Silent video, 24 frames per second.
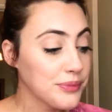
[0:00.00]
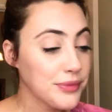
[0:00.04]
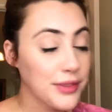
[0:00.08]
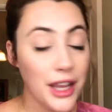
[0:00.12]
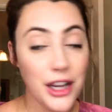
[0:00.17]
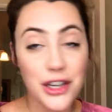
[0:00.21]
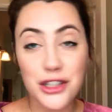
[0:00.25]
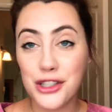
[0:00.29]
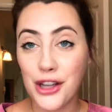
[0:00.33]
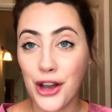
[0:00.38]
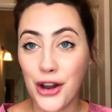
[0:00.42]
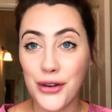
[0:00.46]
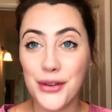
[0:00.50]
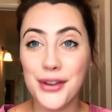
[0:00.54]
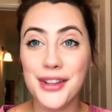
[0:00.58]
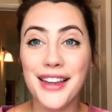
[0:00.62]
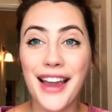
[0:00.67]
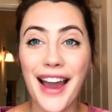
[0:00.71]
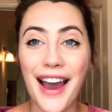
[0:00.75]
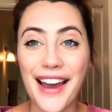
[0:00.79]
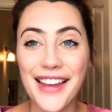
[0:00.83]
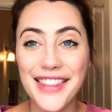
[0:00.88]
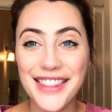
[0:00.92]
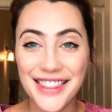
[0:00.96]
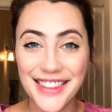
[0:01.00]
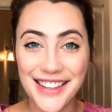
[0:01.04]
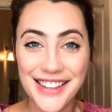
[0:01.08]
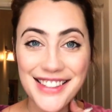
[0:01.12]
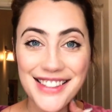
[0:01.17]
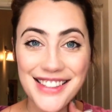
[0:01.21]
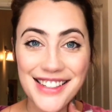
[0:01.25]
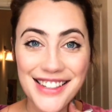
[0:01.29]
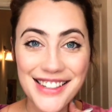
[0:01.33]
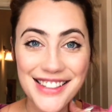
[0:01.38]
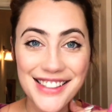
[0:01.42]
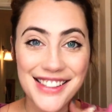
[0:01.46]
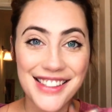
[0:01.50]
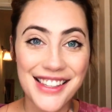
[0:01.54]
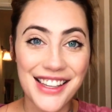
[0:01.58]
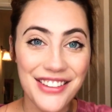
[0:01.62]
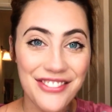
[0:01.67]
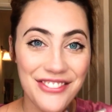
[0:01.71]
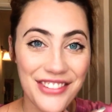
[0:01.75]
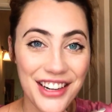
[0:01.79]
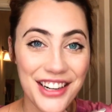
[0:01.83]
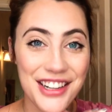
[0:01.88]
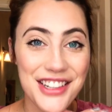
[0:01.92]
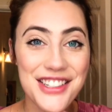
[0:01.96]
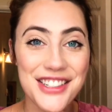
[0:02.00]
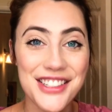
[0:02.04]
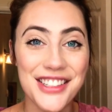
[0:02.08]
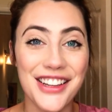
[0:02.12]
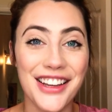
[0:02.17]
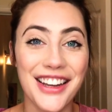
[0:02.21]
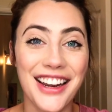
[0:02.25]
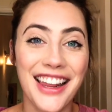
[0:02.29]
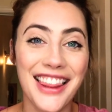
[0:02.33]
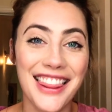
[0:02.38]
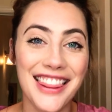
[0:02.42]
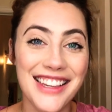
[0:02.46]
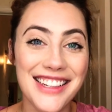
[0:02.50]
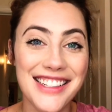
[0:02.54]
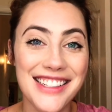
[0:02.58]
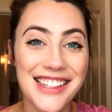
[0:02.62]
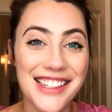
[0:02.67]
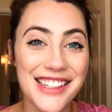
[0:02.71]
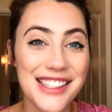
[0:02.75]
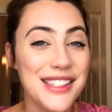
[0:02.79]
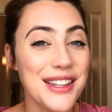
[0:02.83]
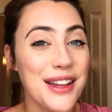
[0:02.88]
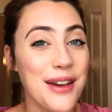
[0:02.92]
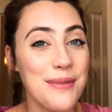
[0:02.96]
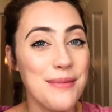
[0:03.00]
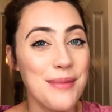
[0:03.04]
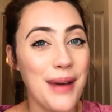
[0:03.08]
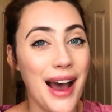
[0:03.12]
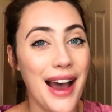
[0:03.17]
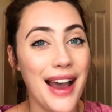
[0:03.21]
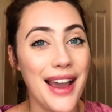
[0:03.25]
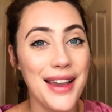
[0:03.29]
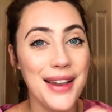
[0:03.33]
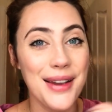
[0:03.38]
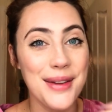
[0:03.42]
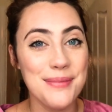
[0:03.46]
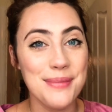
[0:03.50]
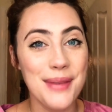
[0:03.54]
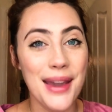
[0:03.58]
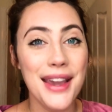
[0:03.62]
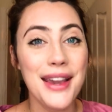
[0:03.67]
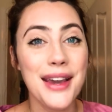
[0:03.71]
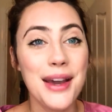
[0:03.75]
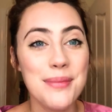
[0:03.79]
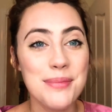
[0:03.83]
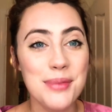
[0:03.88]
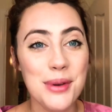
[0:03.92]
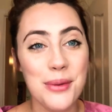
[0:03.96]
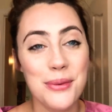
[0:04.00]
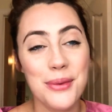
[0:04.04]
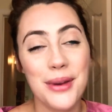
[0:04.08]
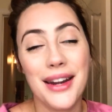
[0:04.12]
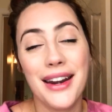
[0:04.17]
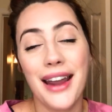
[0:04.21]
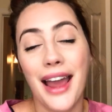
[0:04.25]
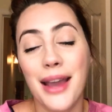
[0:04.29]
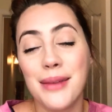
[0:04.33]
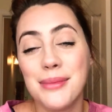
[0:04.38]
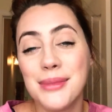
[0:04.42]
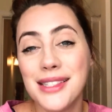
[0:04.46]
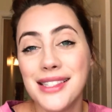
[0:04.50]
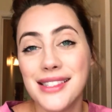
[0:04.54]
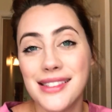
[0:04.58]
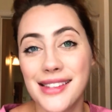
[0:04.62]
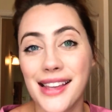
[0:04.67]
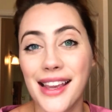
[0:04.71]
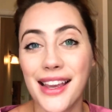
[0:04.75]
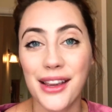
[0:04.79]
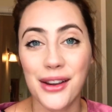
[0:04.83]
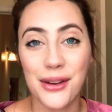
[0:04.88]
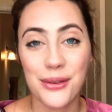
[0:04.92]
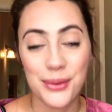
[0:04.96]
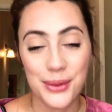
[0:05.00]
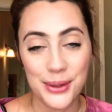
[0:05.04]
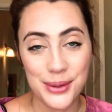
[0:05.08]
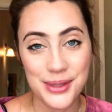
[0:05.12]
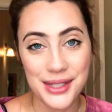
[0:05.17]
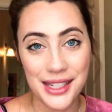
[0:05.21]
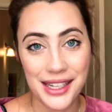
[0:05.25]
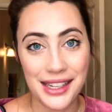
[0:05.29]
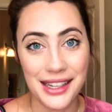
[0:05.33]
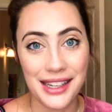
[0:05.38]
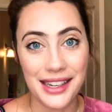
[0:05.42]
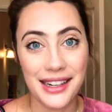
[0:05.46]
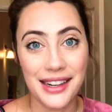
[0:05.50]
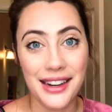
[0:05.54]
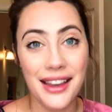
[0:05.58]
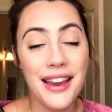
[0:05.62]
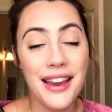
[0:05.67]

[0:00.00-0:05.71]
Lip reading: So yeah, this is the finished look. This is my makeup when I'm sick routine.